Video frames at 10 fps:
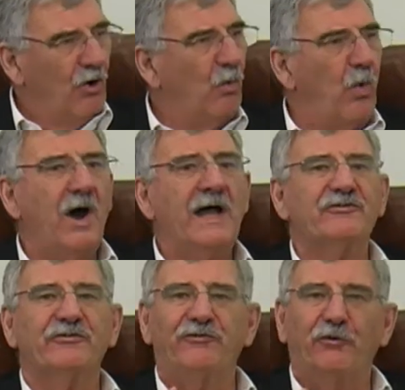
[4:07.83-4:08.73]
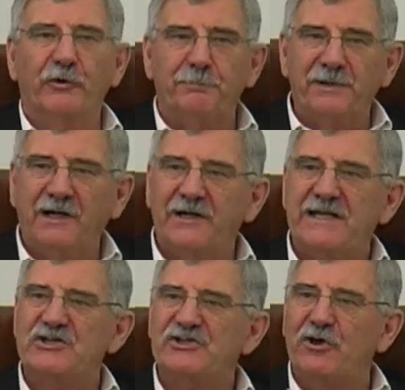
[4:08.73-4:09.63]
Why is
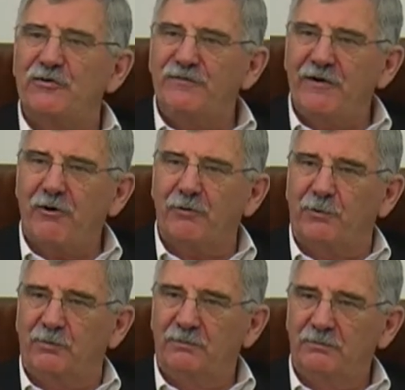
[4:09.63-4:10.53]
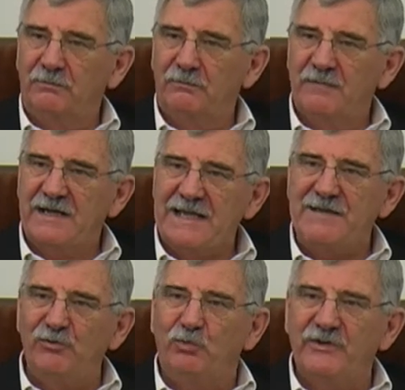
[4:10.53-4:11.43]
affordability so variable,
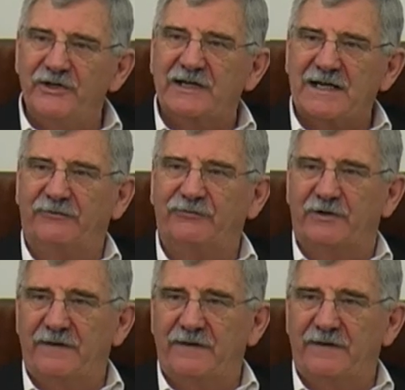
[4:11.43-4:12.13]
even within a country?